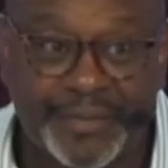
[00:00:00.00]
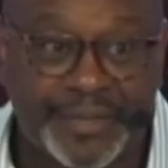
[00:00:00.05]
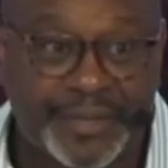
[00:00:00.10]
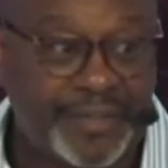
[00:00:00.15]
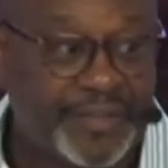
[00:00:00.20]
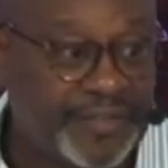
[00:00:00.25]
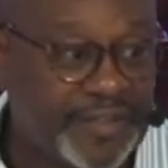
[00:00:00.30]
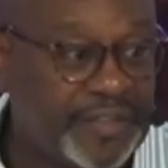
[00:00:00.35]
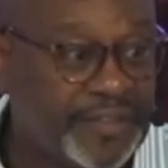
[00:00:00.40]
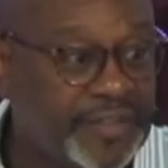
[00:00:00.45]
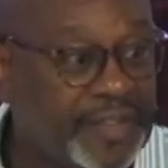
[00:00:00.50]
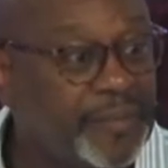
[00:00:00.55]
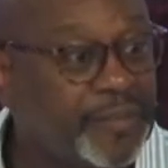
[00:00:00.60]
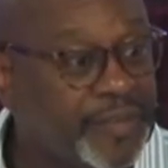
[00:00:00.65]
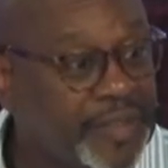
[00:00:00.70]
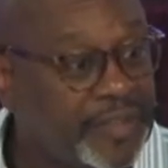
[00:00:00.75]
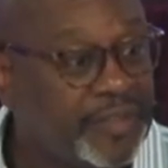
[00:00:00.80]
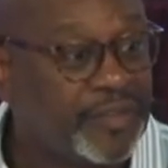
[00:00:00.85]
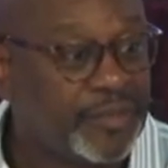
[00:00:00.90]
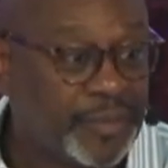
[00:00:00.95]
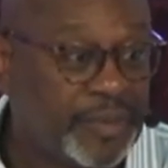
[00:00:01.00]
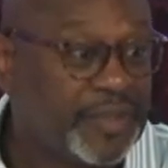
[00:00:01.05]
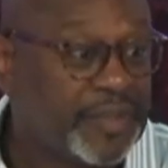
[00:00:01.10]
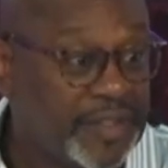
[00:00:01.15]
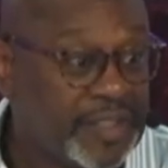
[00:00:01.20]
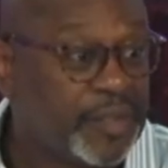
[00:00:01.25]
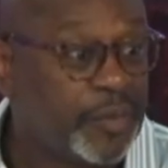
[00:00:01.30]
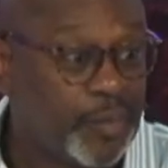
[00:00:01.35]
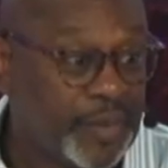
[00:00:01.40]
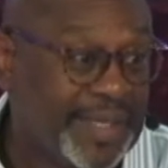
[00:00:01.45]
Because see, some things we
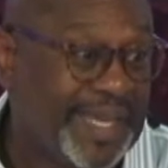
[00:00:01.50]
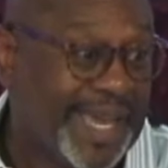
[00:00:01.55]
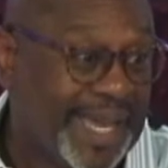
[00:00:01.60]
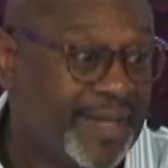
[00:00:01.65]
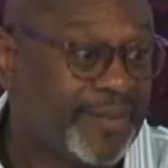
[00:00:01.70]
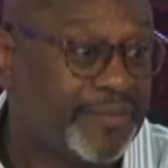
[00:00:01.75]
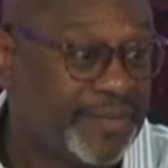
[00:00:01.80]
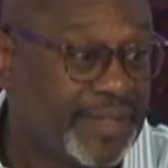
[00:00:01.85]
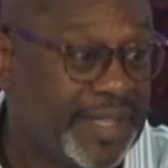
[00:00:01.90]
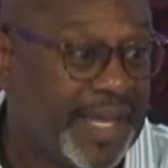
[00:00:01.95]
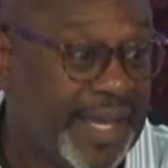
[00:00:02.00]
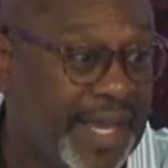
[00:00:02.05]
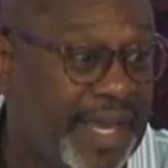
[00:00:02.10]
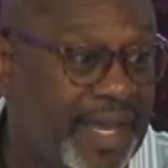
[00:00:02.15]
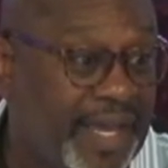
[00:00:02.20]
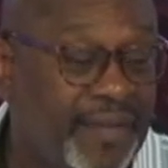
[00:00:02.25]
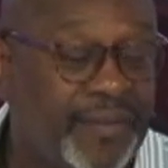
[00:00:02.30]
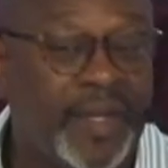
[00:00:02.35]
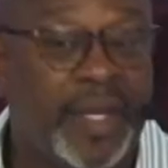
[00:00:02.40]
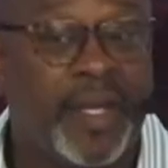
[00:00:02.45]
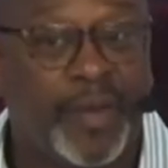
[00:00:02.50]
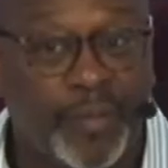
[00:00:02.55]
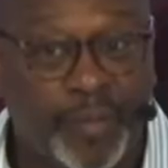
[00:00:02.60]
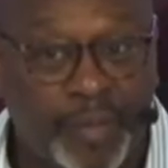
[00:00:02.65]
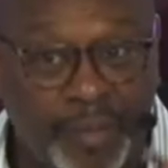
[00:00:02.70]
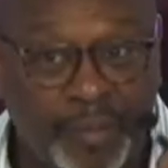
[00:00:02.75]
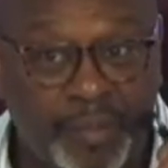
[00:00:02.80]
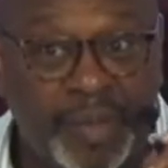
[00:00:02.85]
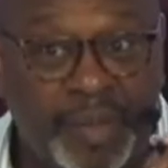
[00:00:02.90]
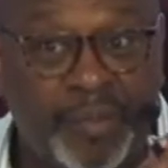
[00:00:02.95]
think we have to have.
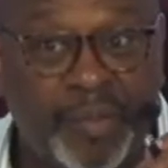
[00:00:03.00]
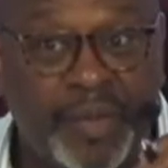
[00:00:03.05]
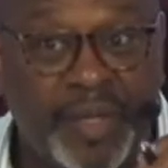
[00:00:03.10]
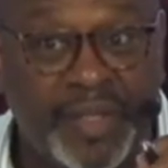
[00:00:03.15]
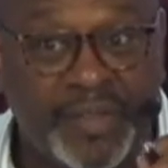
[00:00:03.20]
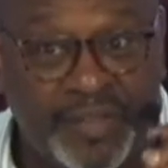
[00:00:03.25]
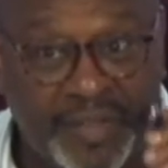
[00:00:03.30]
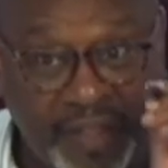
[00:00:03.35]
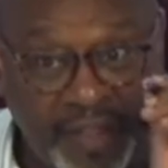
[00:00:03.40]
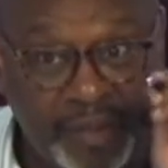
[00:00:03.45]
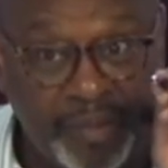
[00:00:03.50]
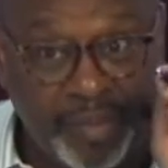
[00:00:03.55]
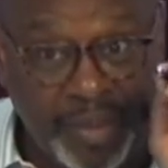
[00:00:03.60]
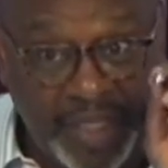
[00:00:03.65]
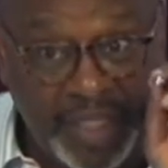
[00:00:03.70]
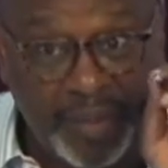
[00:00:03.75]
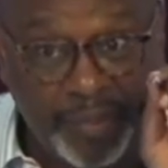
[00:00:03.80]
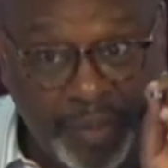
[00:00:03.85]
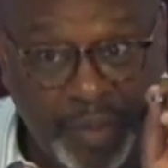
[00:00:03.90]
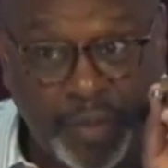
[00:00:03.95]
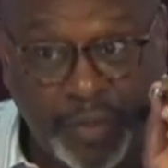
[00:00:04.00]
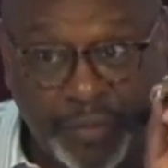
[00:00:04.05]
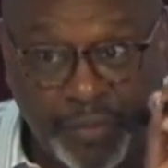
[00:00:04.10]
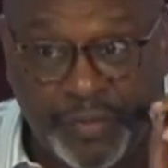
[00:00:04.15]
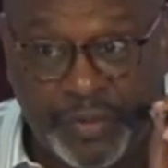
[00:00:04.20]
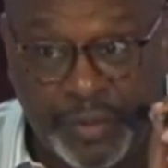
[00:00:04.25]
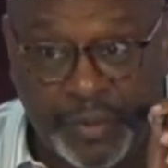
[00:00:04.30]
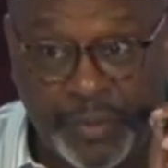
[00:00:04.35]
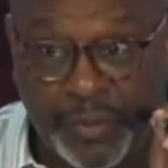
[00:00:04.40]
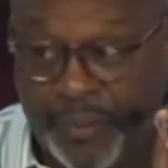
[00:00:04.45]
Remember, I said a peephole
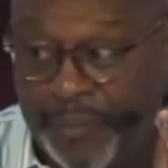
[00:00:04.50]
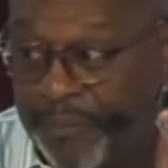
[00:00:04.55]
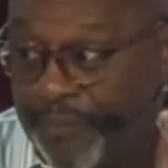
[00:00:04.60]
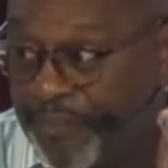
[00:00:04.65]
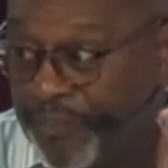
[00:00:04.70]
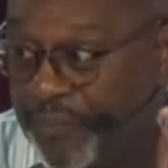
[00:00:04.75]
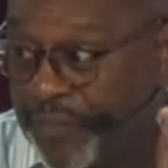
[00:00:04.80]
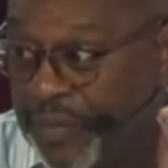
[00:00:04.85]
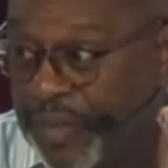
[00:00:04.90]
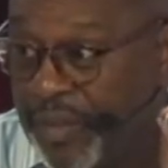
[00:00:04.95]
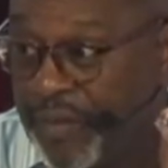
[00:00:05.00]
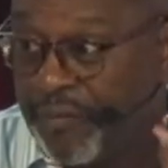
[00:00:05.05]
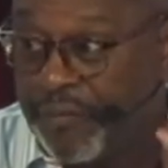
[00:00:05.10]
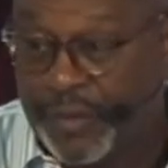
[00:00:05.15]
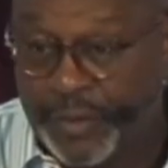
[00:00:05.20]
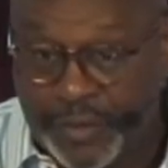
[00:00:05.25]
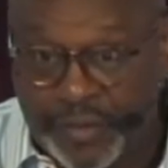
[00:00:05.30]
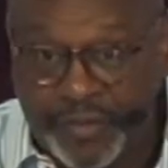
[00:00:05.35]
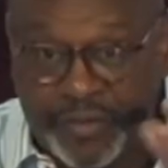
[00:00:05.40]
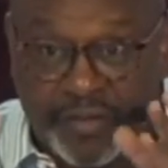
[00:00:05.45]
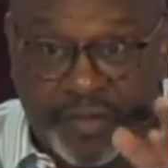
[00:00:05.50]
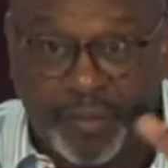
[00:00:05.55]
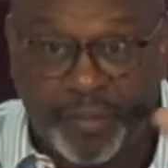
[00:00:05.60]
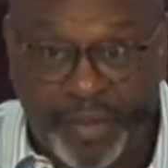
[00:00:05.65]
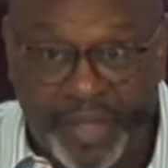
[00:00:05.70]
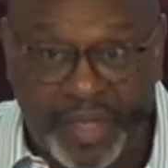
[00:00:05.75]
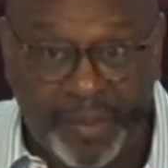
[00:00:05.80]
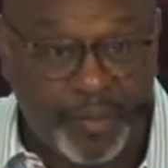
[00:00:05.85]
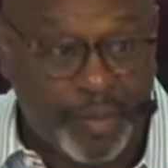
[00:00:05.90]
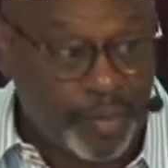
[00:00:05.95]
view versus a
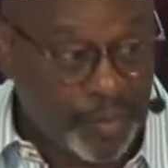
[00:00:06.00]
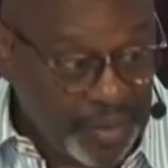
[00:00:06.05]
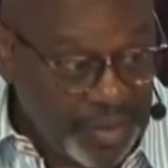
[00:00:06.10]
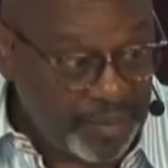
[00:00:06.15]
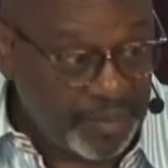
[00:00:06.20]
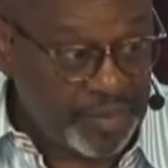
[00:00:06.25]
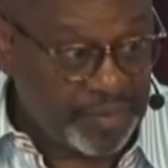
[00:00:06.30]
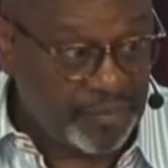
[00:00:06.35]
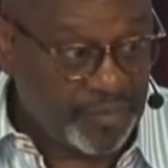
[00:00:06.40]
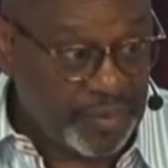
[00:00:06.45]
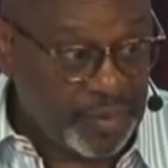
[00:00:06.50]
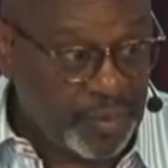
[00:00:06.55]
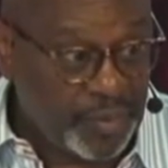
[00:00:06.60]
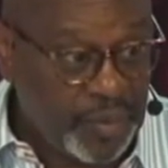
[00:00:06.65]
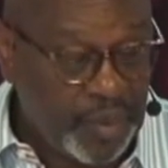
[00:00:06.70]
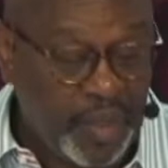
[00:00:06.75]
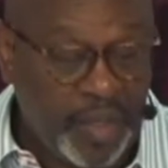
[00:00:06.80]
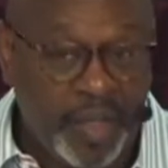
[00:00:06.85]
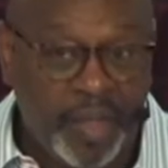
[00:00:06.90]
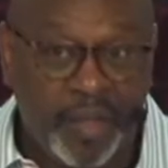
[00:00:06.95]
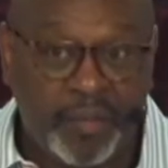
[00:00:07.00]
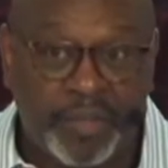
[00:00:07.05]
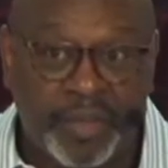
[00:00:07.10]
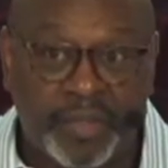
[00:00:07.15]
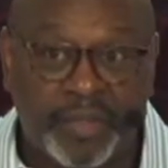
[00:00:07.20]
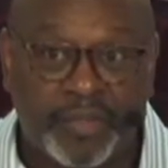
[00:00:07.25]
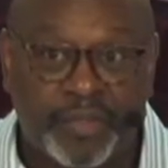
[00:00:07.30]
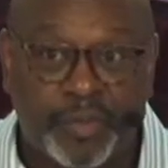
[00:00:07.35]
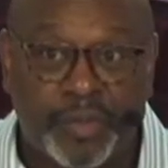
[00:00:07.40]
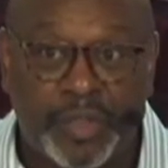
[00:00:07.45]
panoramic view.
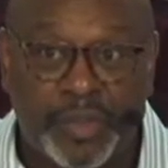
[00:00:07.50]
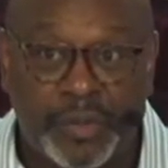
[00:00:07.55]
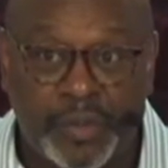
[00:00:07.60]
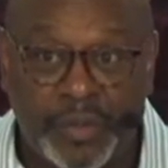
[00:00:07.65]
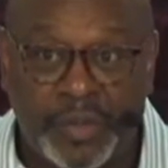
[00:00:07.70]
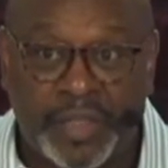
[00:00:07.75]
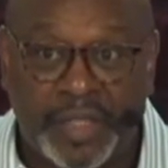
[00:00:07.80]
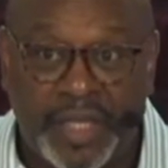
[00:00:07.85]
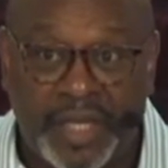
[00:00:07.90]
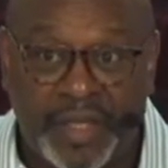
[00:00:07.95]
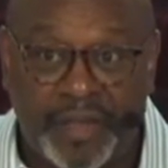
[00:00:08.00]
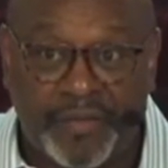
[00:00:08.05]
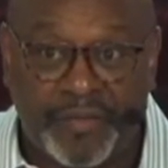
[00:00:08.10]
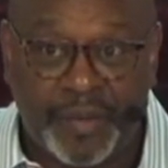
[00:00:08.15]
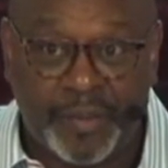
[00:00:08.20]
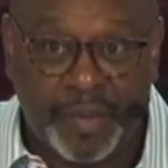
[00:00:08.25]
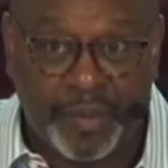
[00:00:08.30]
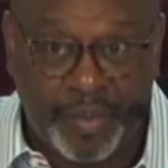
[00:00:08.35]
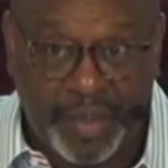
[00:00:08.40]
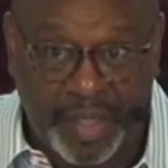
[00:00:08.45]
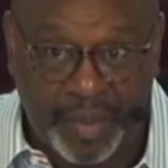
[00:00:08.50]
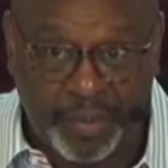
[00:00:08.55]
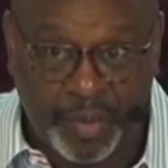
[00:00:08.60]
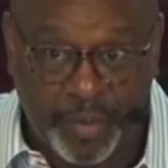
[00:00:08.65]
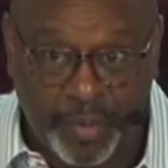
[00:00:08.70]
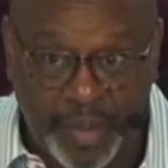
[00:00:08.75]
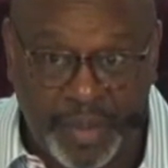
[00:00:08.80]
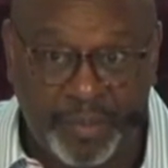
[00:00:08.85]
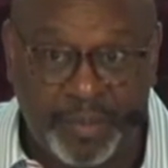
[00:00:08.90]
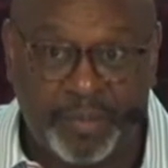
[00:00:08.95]
Because when you look at it from a
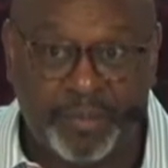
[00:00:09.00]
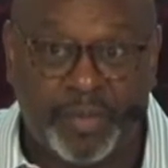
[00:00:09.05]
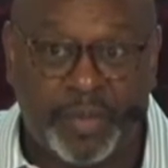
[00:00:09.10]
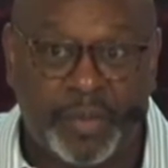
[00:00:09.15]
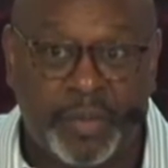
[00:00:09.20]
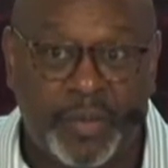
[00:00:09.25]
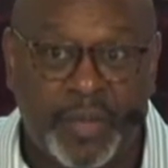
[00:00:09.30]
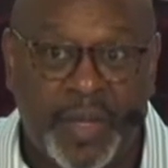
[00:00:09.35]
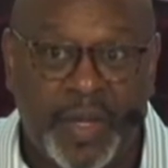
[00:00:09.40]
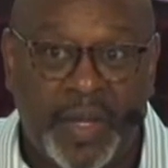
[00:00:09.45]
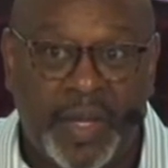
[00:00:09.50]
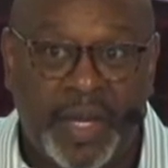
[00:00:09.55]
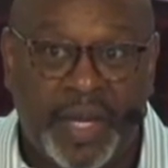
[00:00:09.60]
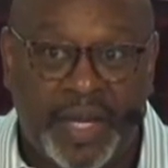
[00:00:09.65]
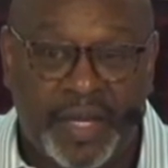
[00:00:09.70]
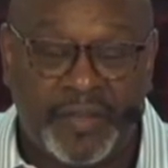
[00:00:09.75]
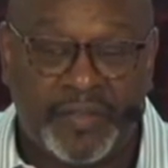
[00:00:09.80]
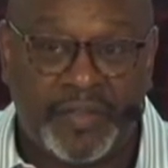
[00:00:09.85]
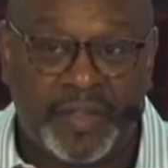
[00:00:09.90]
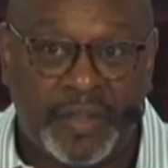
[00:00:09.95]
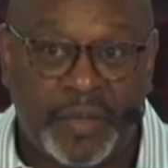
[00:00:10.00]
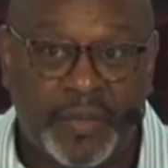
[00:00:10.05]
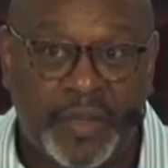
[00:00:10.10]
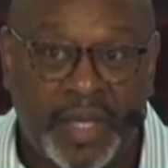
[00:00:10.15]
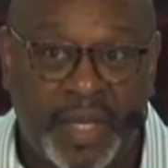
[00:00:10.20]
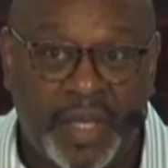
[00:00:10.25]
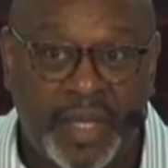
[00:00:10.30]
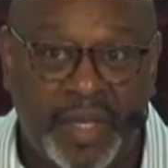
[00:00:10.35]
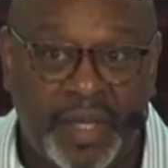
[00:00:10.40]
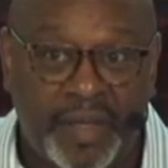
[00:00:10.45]
panoramic view, I said,
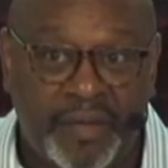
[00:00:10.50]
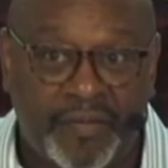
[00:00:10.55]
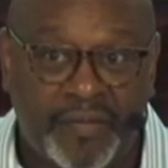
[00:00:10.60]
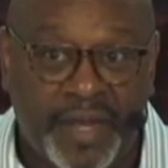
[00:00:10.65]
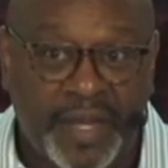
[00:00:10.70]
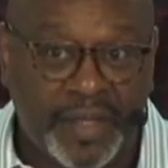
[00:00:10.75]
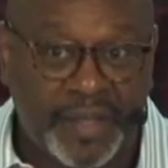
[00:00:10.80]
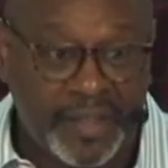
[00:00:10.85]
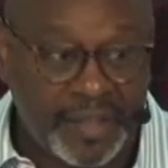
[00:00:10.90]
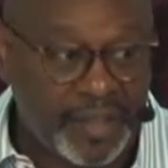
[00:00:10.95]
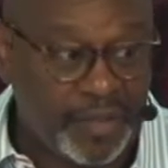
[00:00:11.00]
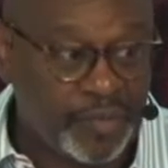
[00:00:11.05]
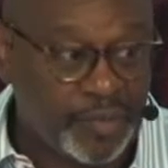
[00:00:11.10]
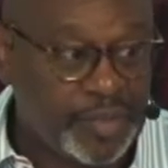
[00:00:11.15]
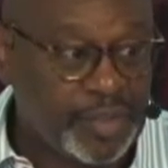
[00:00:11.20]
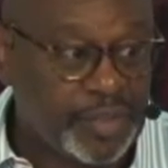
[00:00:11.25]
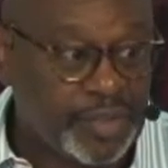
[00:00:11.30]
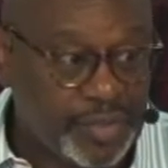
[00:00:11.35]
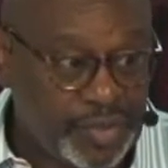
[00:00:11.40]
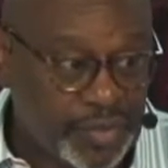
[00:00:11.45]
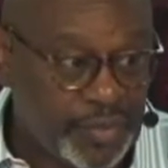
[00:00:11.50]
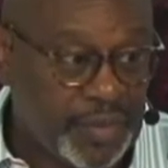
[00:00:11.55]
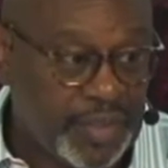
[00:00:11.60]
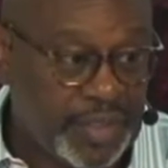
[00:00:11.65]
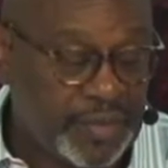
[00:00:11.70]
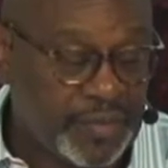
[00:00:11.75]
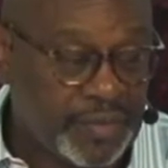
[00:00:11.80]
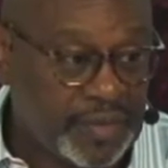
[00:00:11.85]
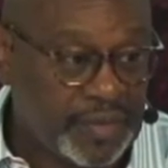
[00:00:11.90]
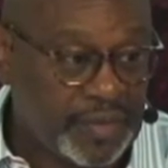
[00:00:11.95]
okay, if I can get rid of
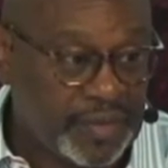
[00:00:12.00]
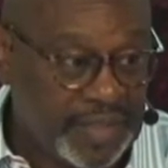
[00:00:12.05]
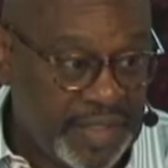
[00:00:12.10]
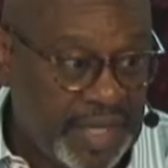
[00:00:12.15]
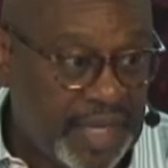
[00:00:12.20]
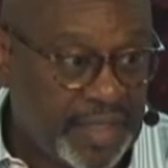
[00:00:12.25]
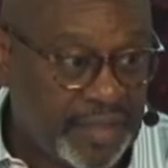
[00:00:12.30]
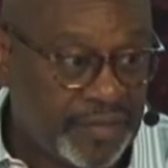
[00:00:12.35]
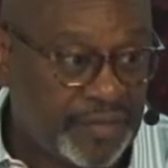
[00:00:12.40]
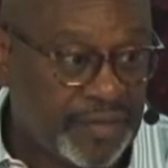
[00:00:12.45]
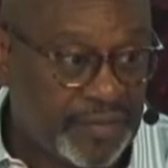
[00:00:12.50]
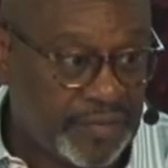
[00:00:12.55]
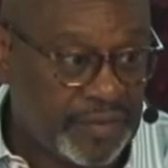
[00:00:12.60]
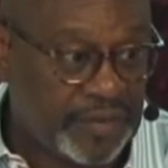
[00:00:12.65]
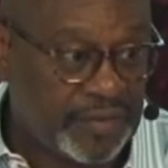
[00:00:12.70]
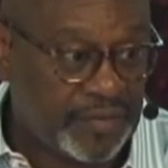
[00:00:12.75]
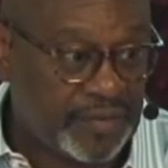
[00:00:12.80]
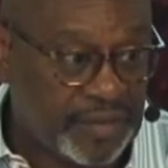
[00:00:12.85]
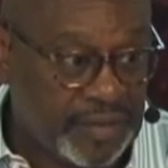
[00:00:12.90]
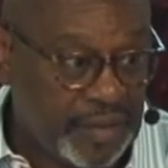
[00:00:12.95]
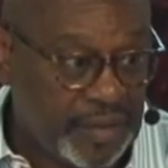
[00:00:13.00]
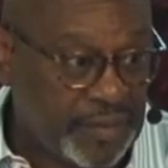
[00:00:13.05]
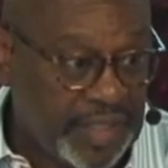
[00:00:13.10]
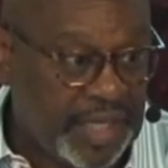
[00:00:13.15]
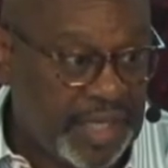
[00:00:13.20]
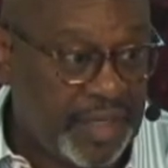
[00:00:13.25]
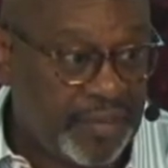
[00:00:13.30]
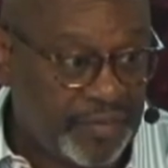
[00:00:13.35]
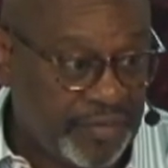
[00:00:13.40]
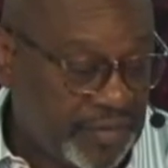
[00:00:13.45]
$200 of this and only
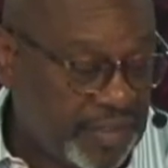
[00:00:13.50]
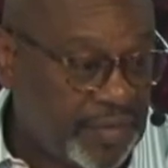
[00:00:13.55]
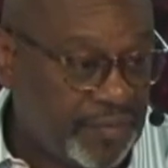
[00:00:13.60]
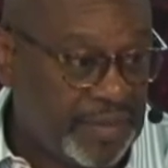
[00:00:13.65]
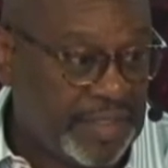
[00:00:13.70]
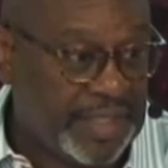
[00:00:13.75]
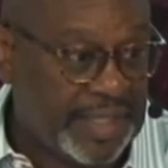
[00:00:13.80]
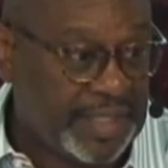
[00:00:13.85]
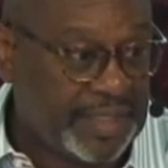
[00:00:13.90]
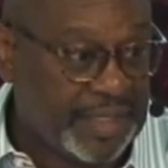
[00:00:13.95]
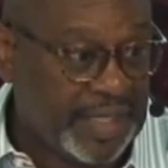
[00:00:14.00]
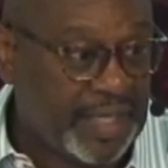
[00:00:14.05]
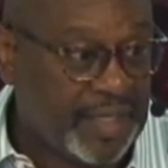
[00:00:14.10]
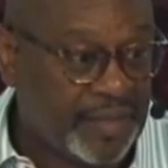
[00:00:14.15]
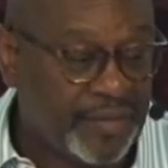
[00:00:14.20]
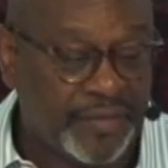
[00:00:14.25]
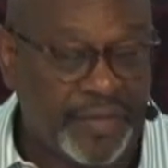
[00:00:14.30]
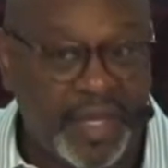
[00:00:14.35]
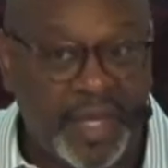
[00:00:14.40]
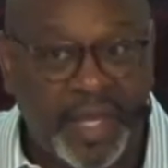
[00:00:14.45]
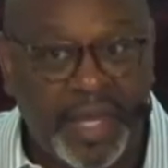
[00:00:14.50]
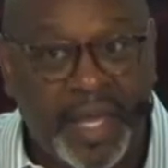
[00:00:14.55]
have $79,